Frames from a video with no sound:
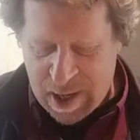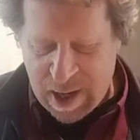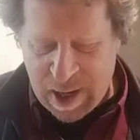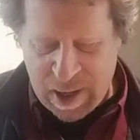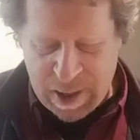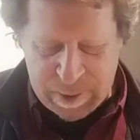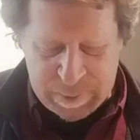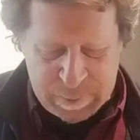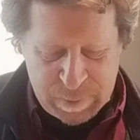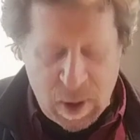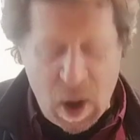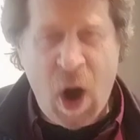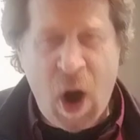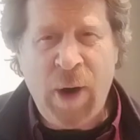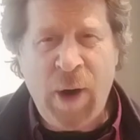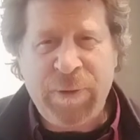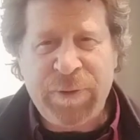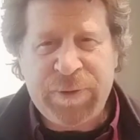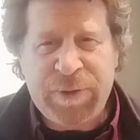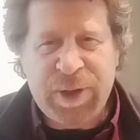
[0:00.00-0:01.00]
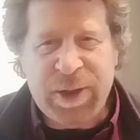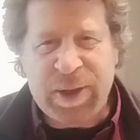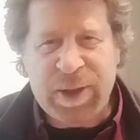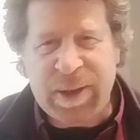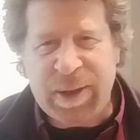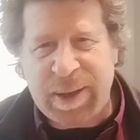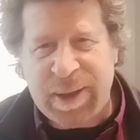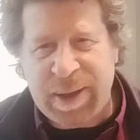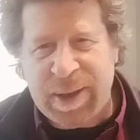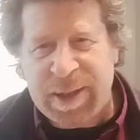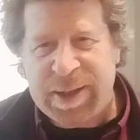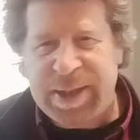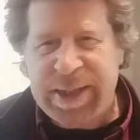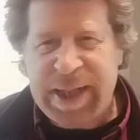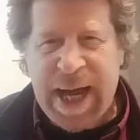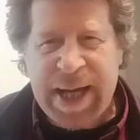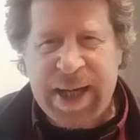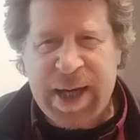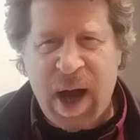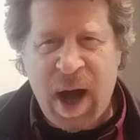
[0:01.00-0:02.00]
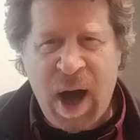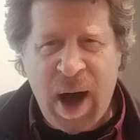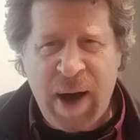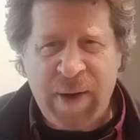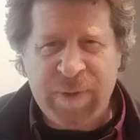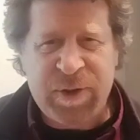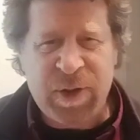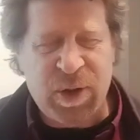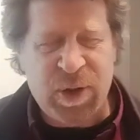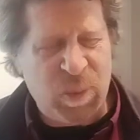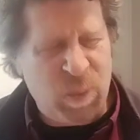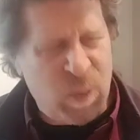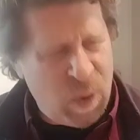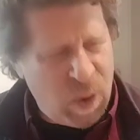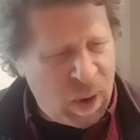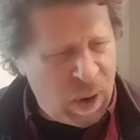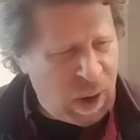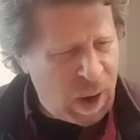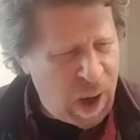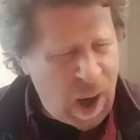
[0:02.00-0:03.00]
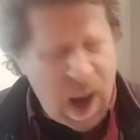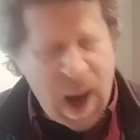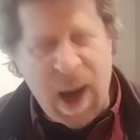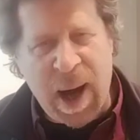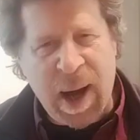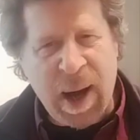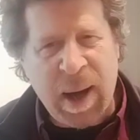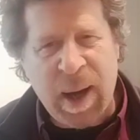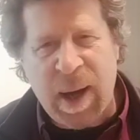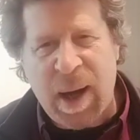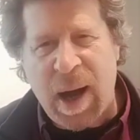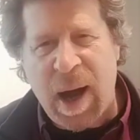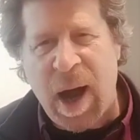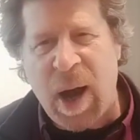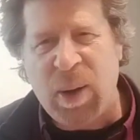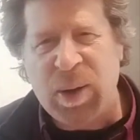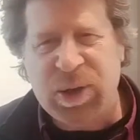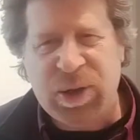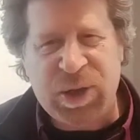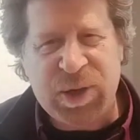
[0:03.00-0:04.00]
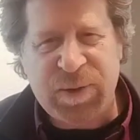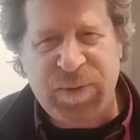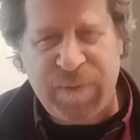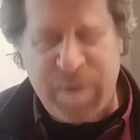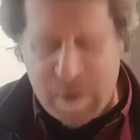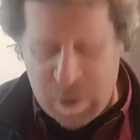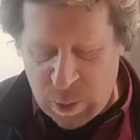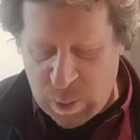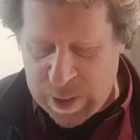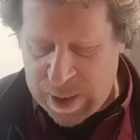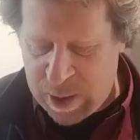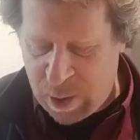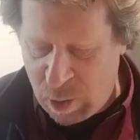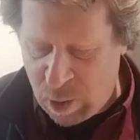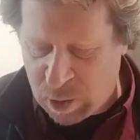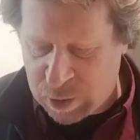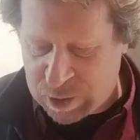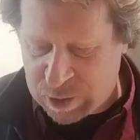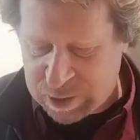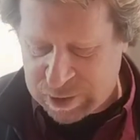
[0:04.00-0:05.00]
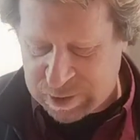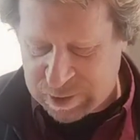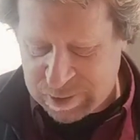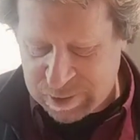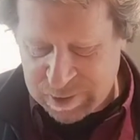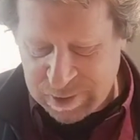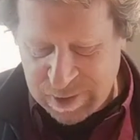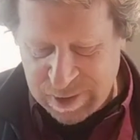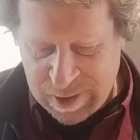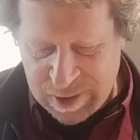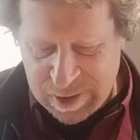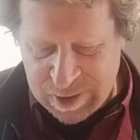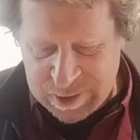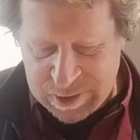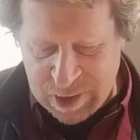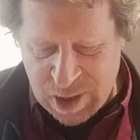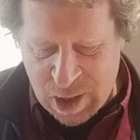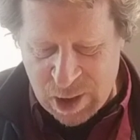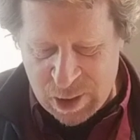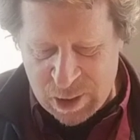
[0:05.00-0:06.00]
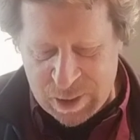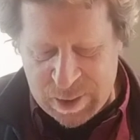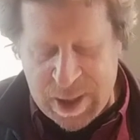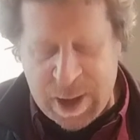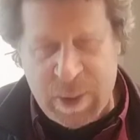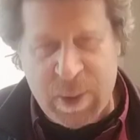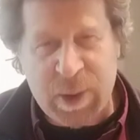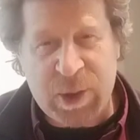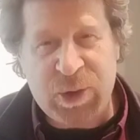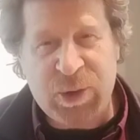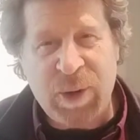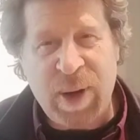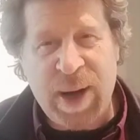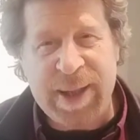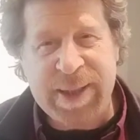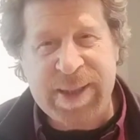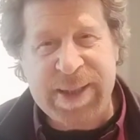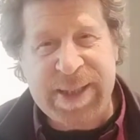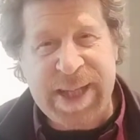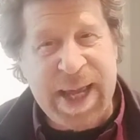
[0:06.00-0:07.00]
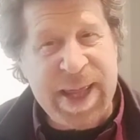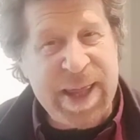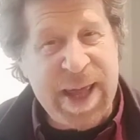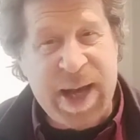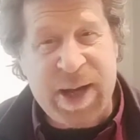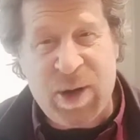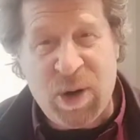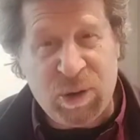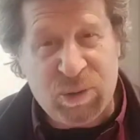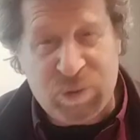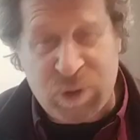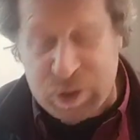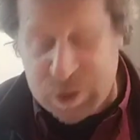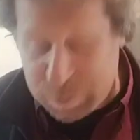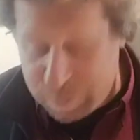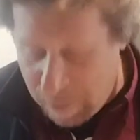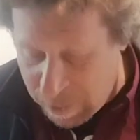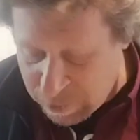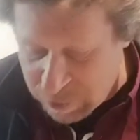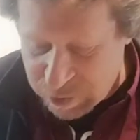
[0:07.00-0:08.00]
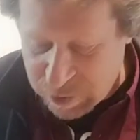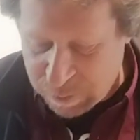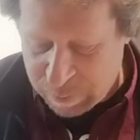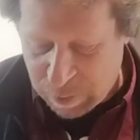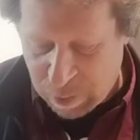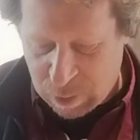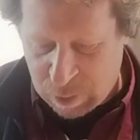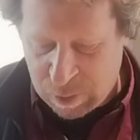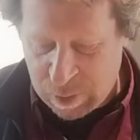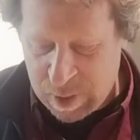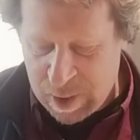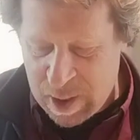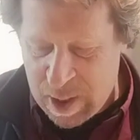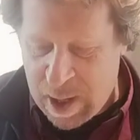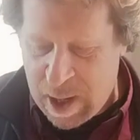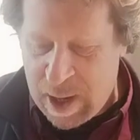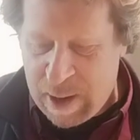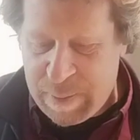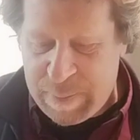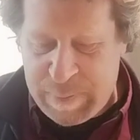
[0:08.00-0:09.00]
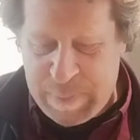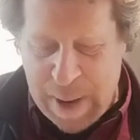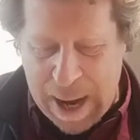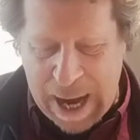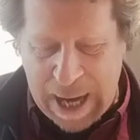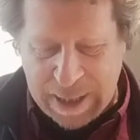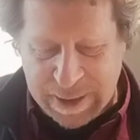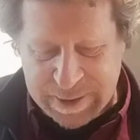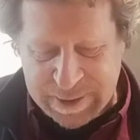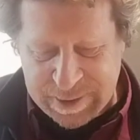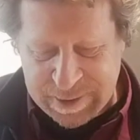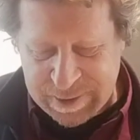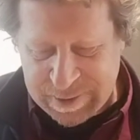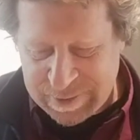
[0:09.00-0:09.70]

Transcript: um, often said after the war, ah, I was just following orders. So they were trying to say they're not responsible. But